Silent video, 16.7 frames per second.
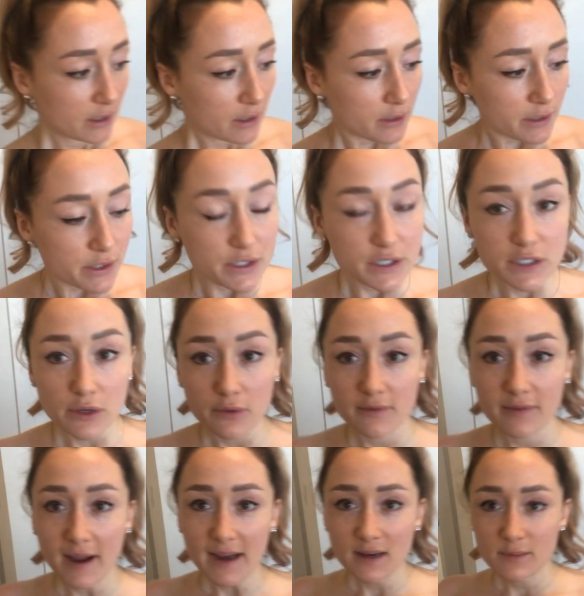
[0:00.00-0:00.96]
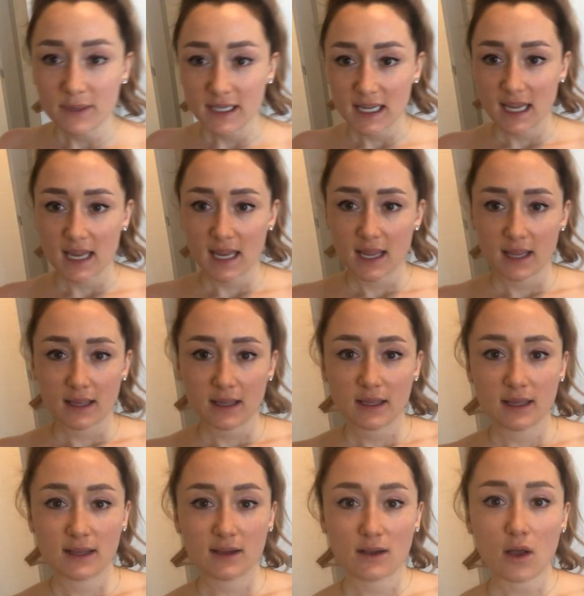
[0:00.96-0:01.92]
So vitamin E
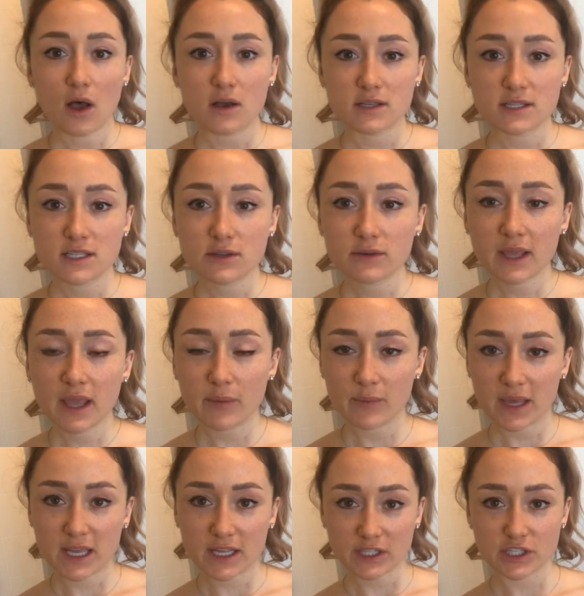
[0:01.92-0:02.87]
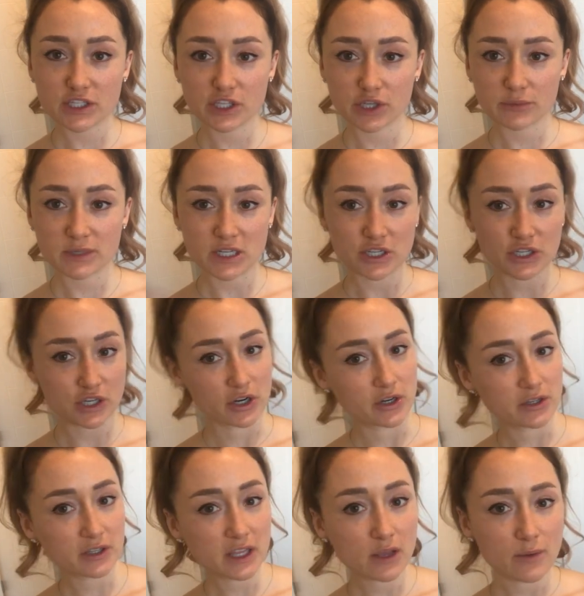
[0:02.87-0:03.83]
also can be consumed
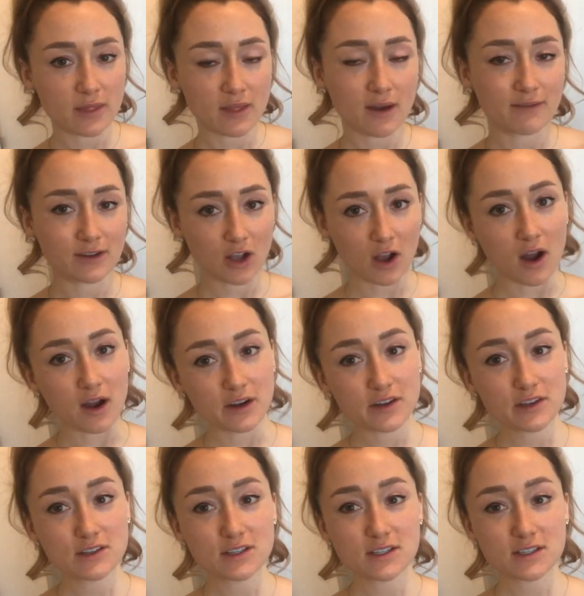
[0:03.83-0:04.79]
internally with avocados.